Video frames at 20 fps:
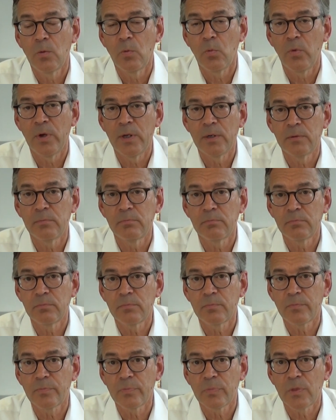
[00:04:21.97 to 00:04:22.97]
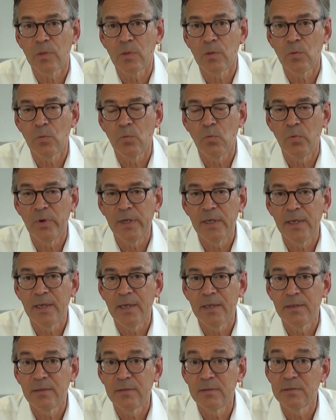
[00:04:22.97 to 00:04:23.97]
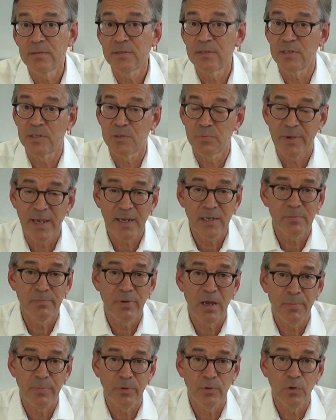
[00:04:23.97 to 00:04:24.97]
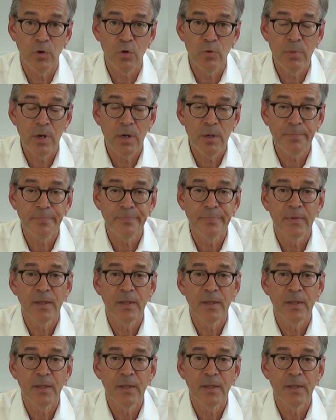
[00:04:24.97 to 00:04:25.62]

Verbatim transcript: When we suspect papilloma,